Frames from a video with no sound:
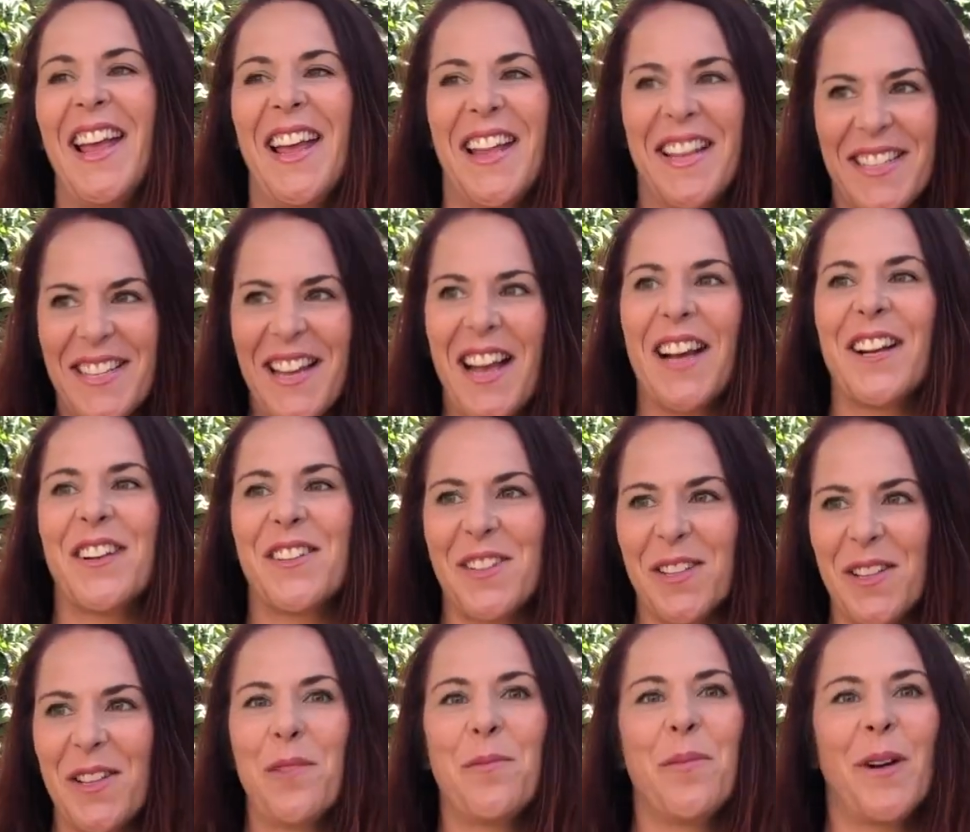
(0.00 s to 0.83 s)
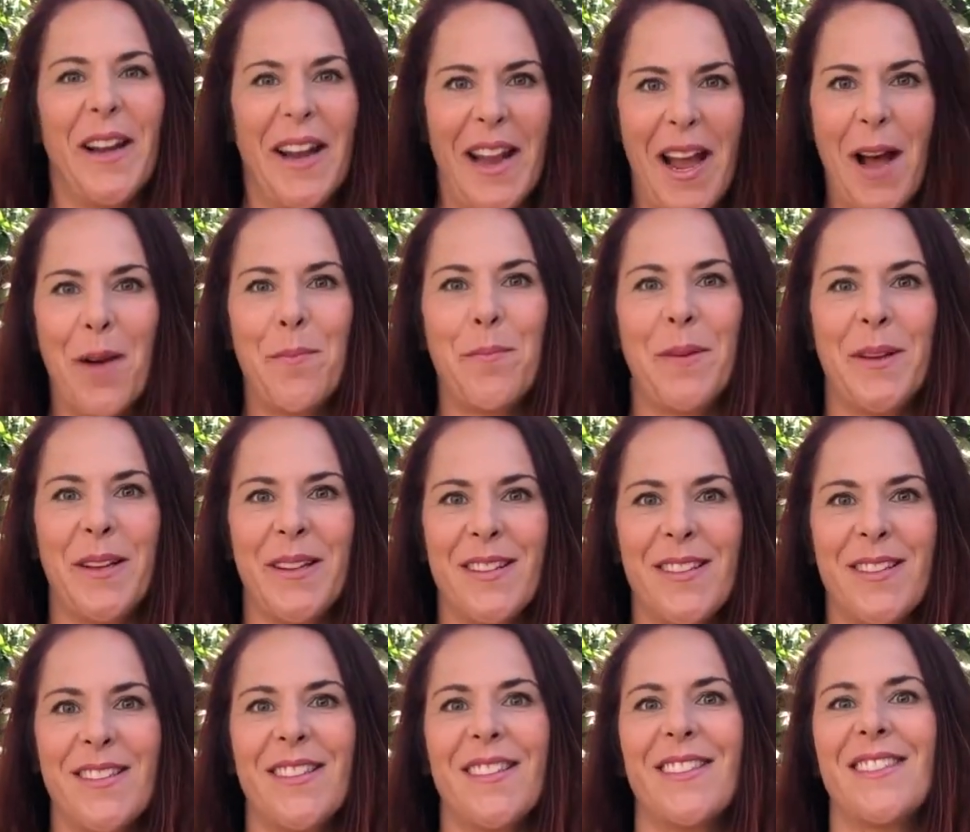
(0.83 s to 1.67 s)
Is actually what
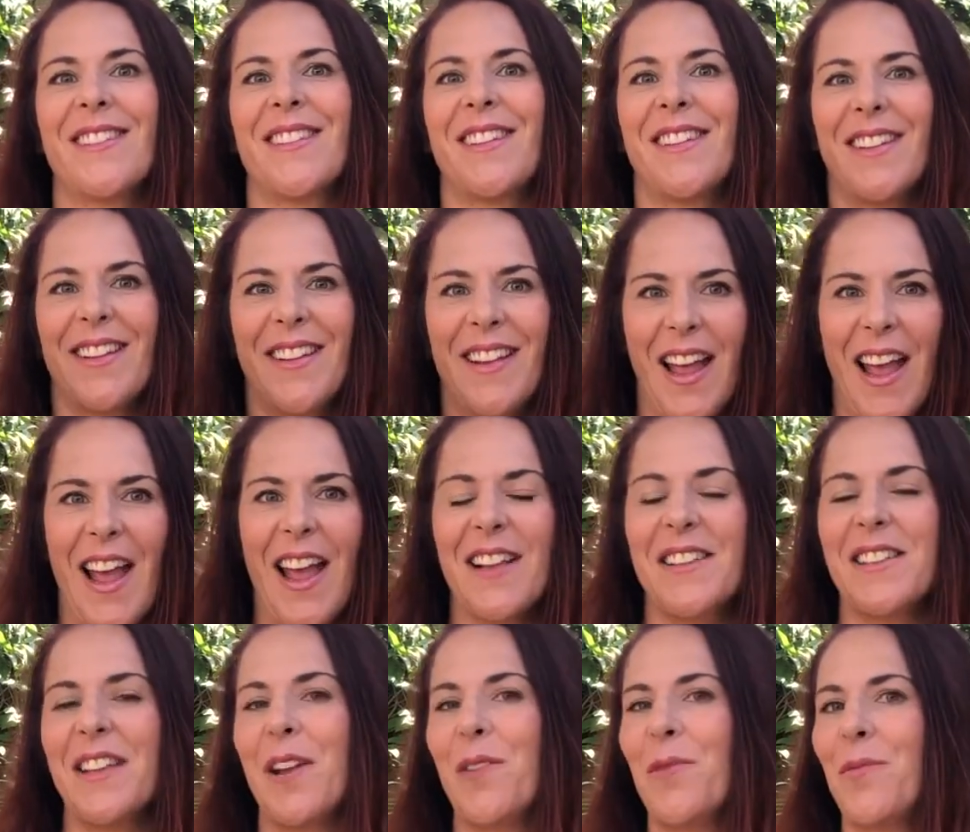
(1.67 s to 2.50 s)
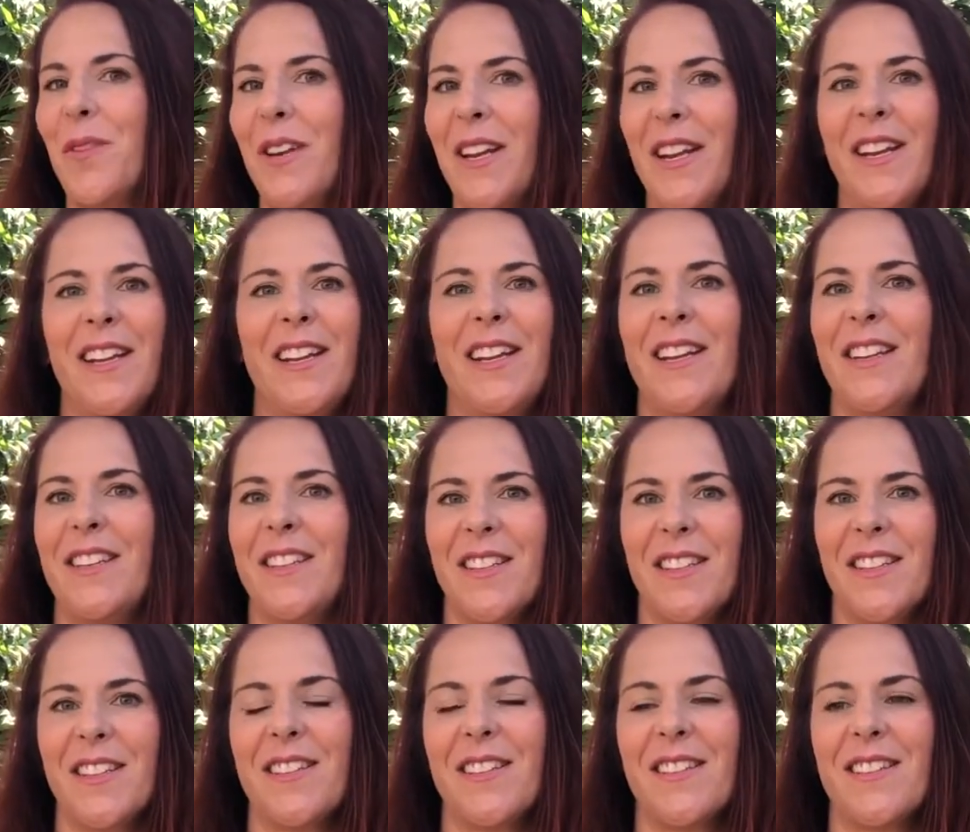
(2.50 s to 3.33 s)
happens. Is as I read, He
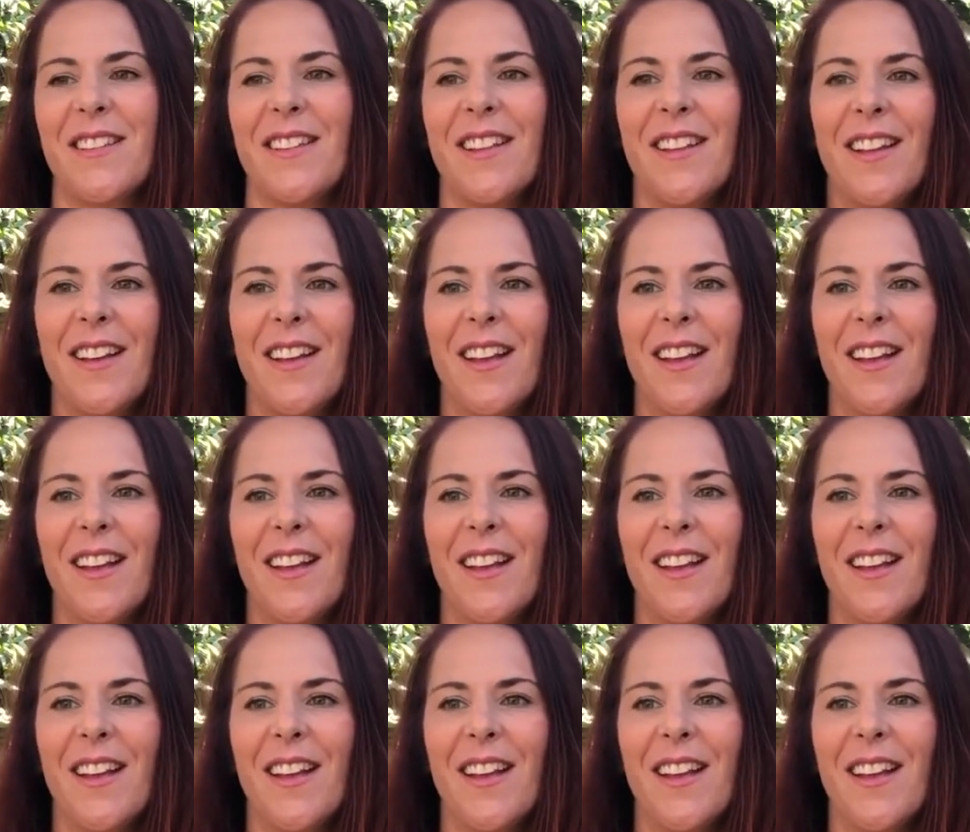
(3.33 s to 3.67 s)
just